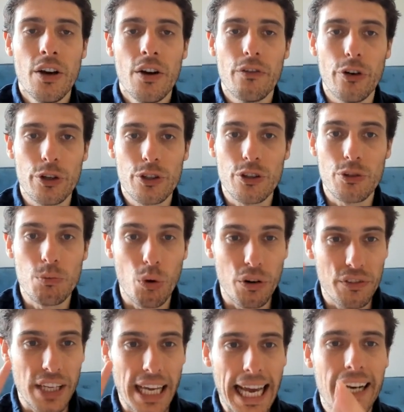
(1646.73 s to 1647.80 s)
versus more of
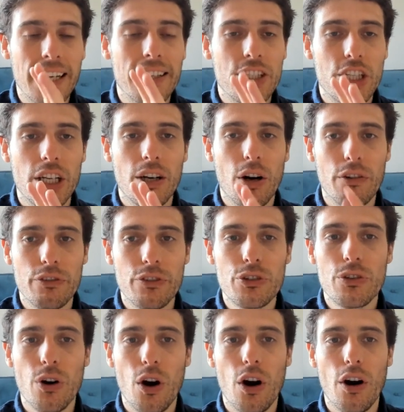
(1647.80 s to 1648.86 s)
the energy
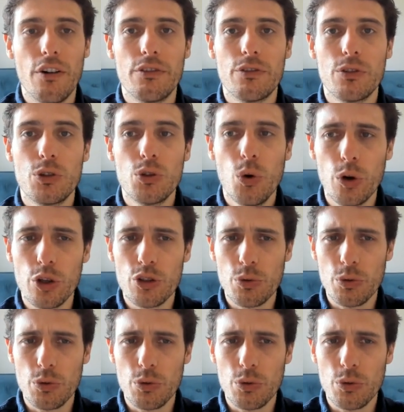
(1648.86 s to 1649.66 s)
of Taurus,